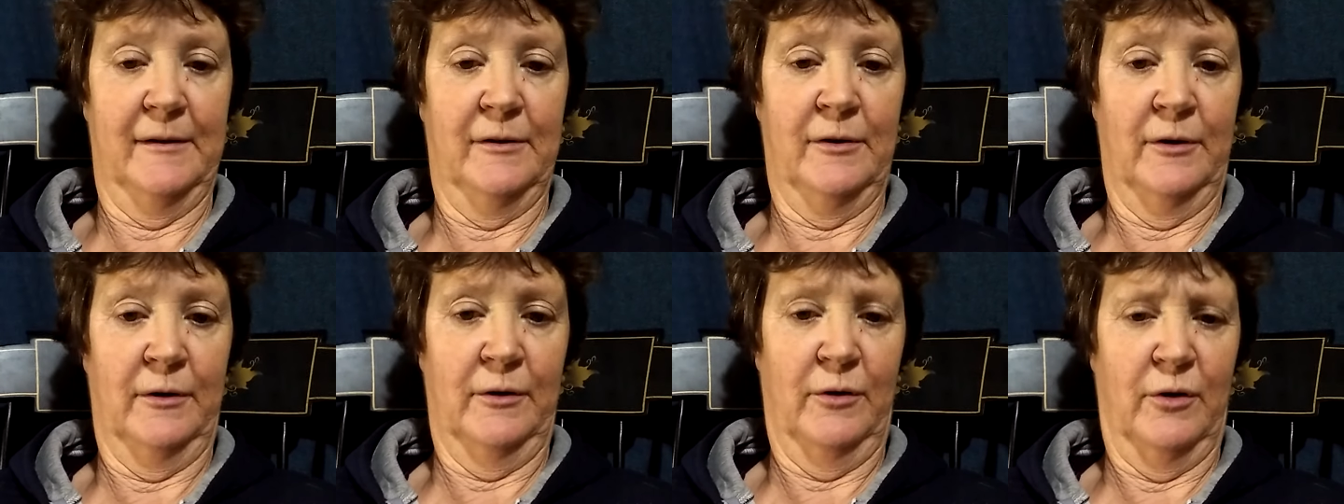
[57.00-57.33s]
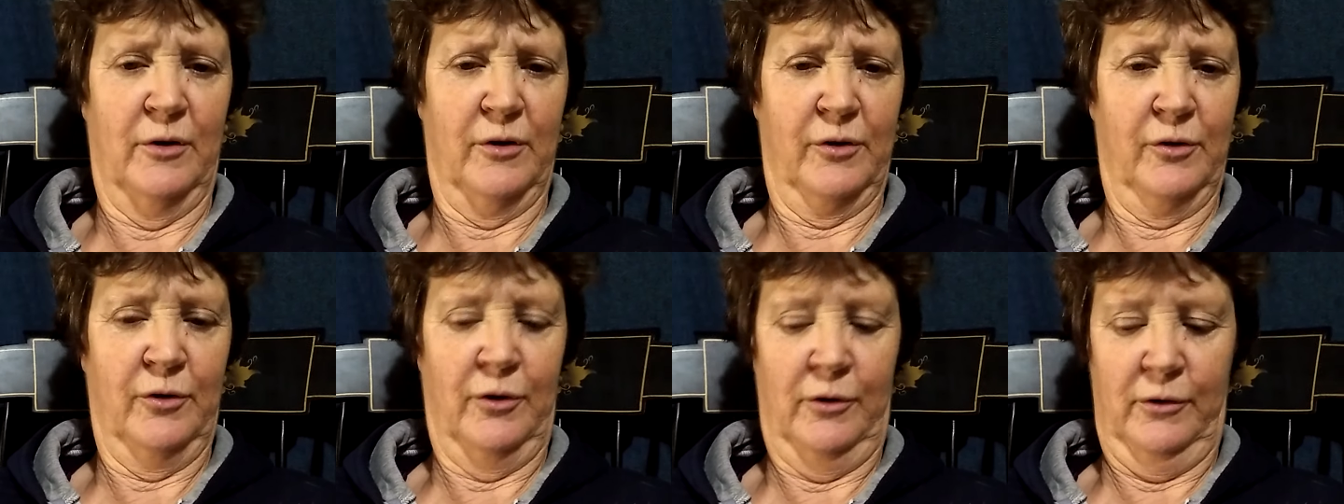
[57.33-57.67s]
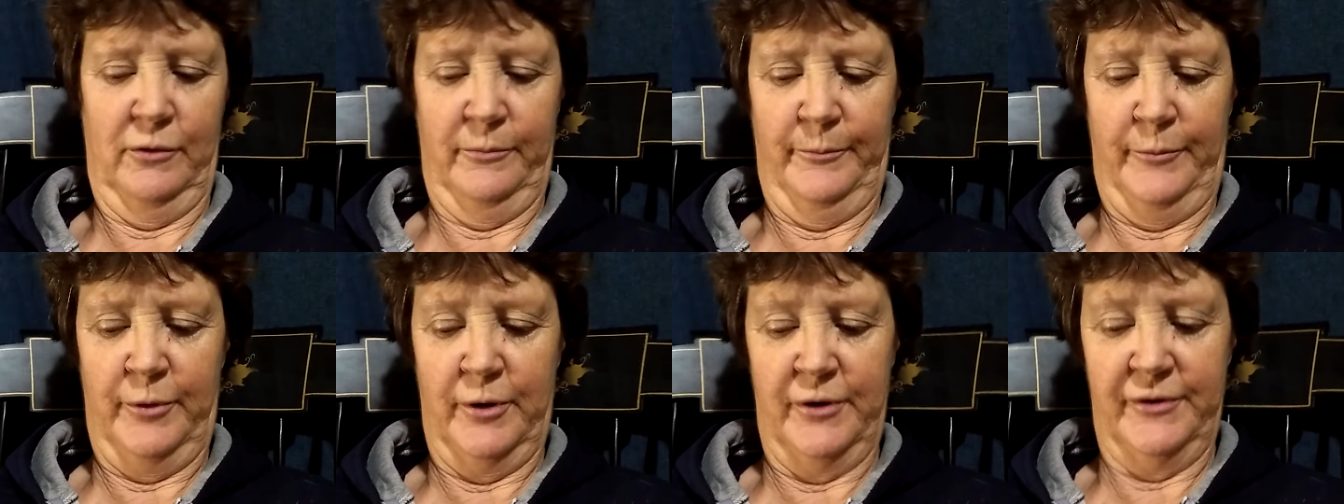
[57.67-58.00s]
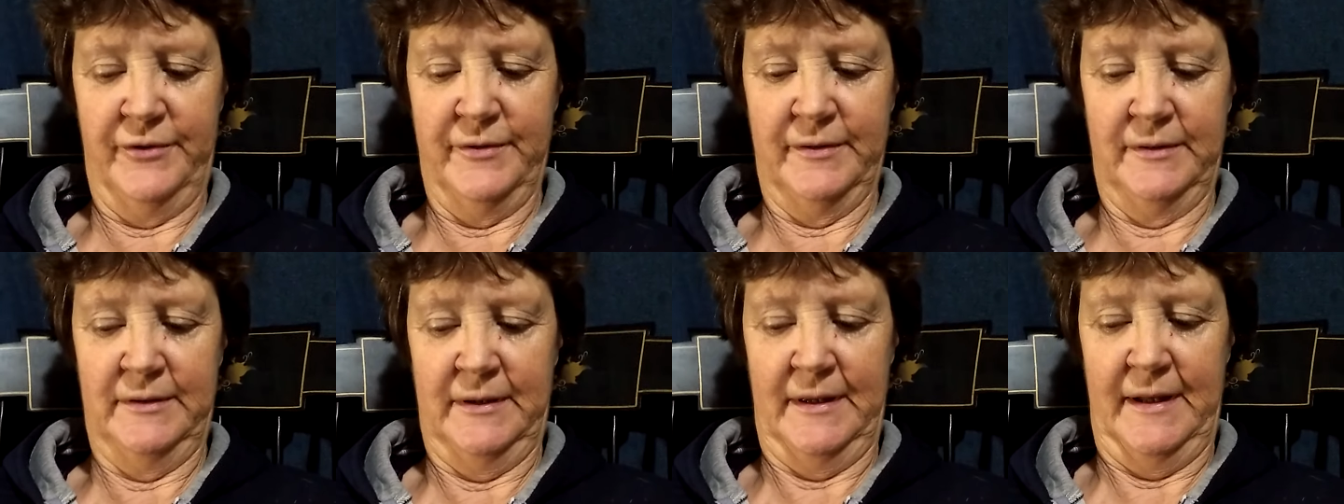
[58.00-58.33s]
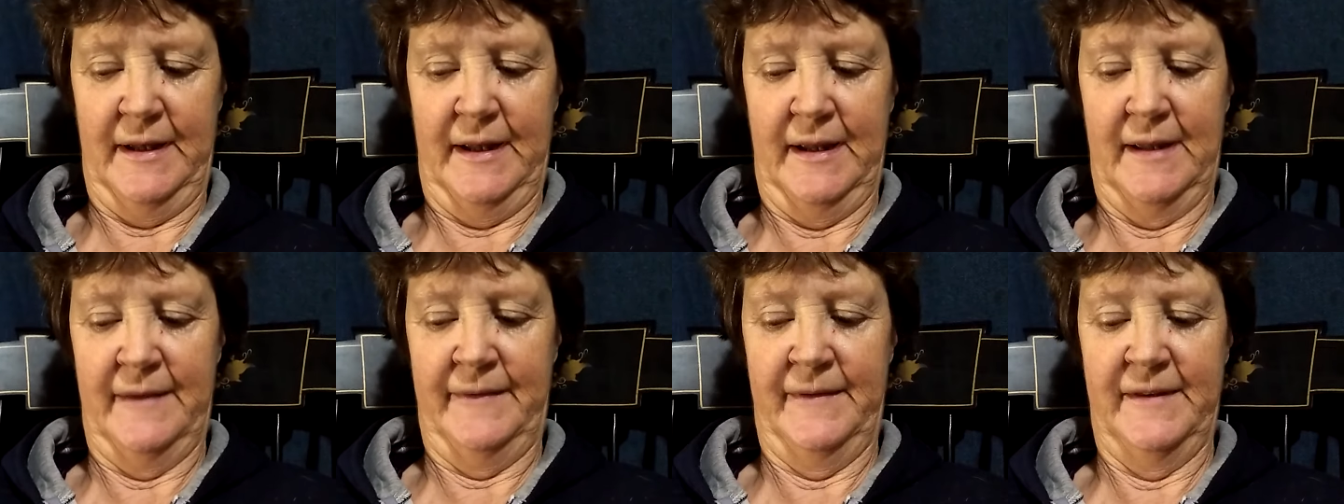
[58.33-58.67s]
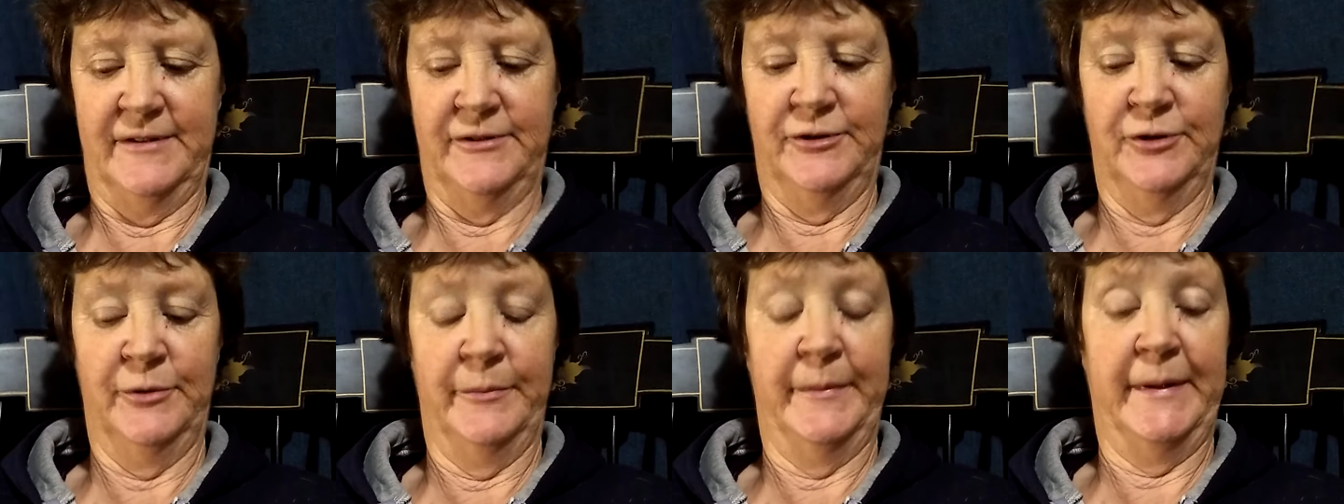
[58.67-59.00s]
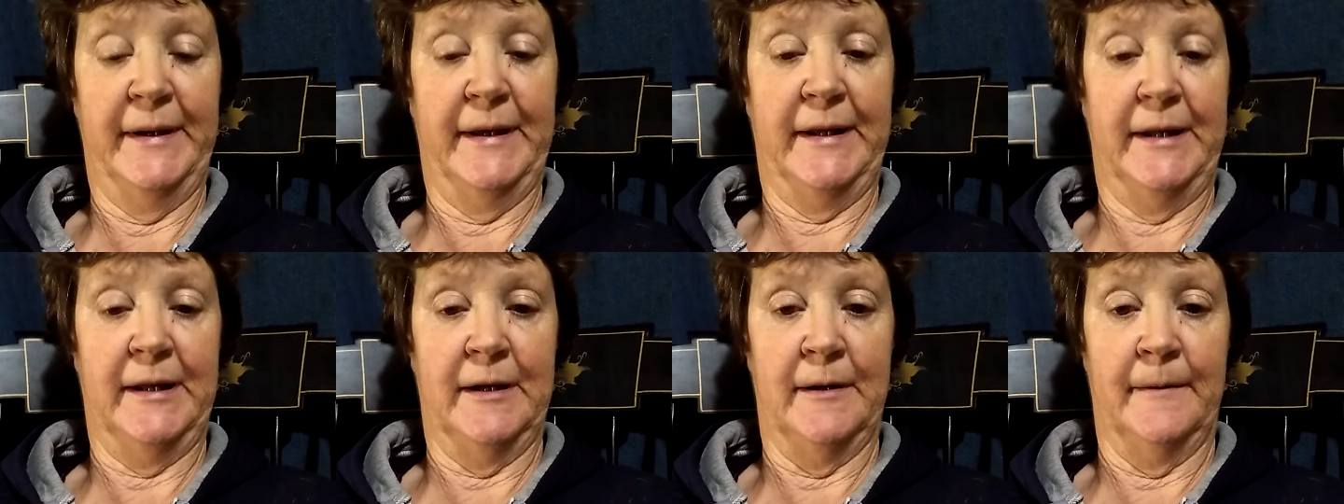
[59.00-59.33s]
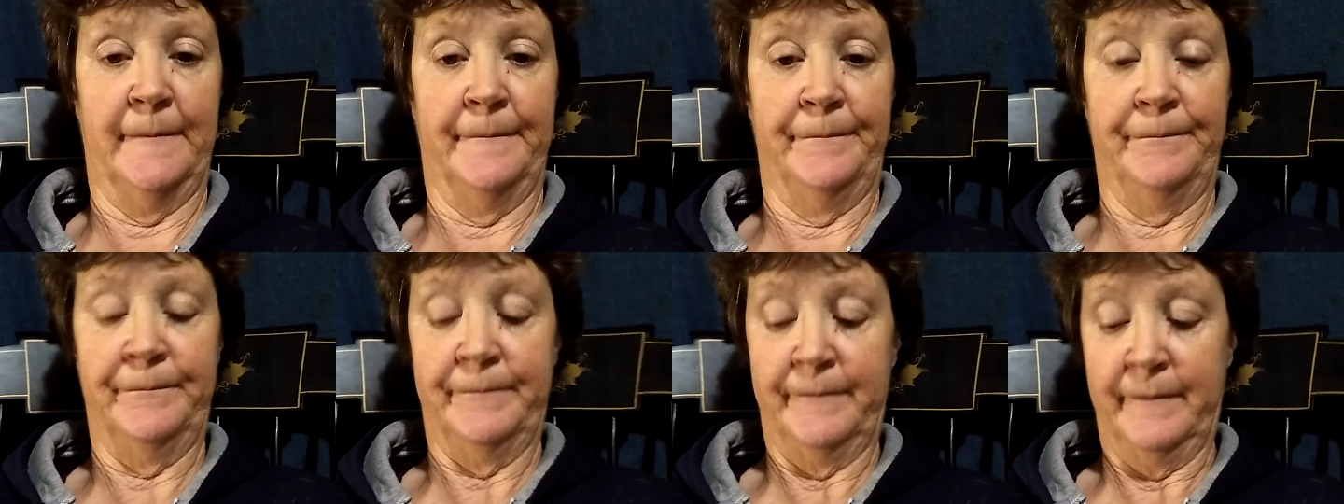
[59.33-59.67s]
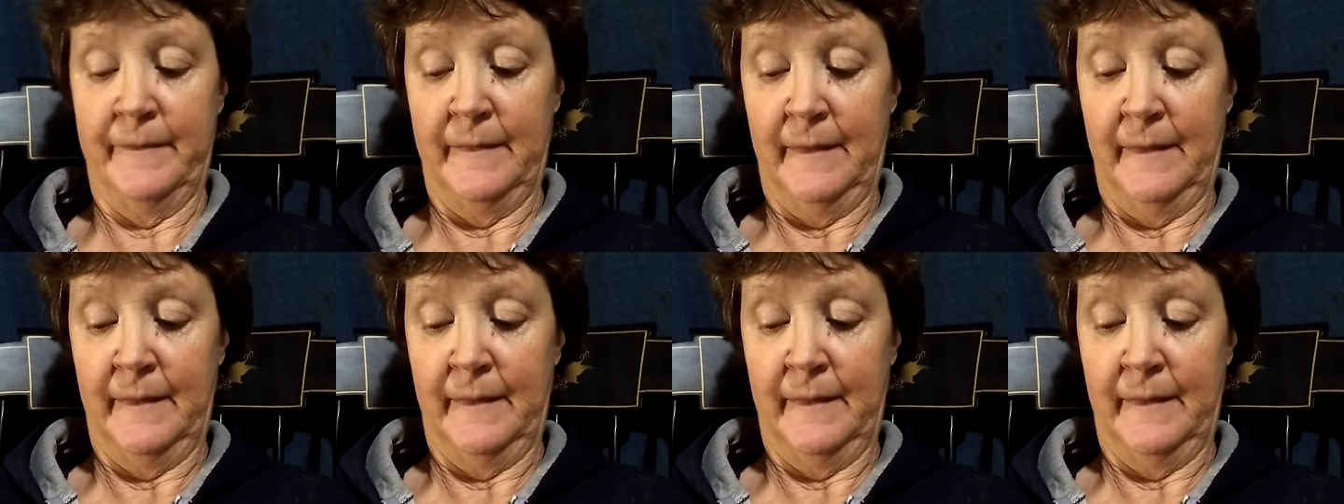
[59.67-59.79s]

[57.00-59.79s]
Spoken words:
or called porcelain clay. And this new medium,